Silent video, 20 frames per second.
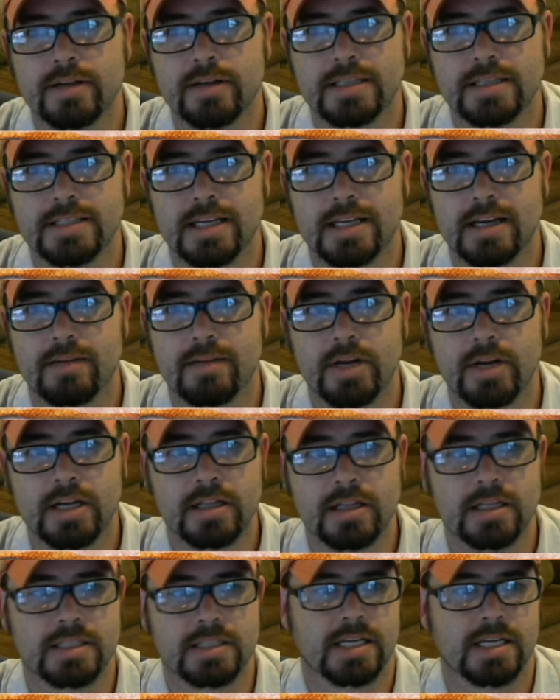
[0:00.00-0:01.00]
the other guy's name?
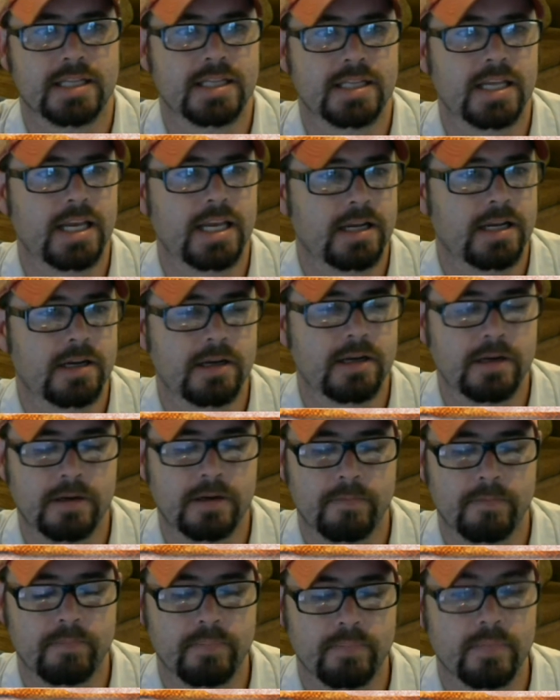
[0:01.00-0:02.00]
Nicholas, I think.
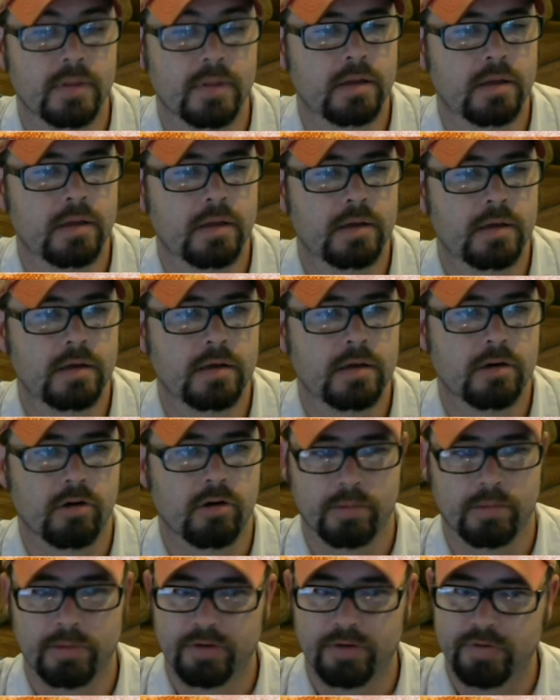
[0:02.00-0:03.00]

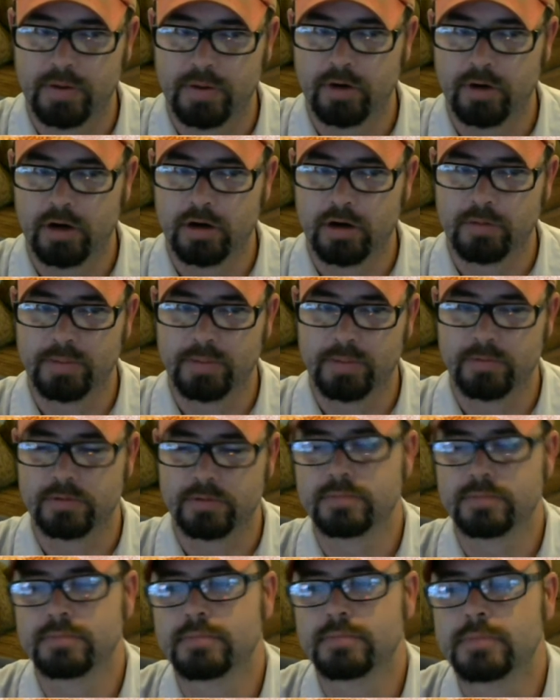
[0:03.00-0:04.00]
Correct me if I'm wrong,
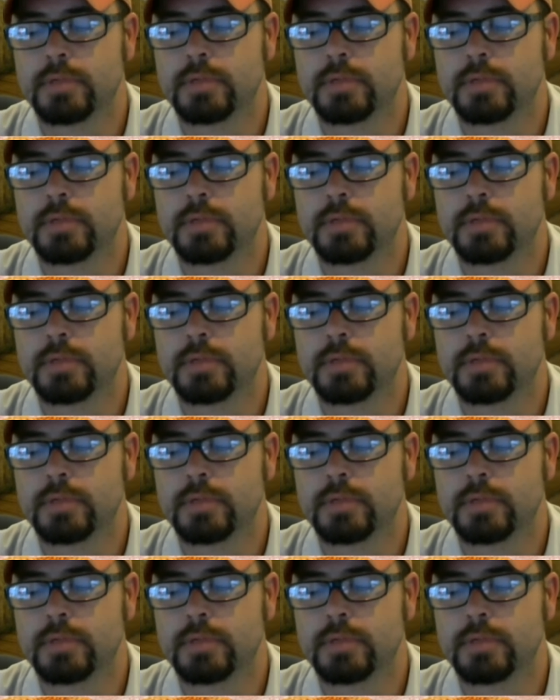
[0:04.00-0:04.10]
people.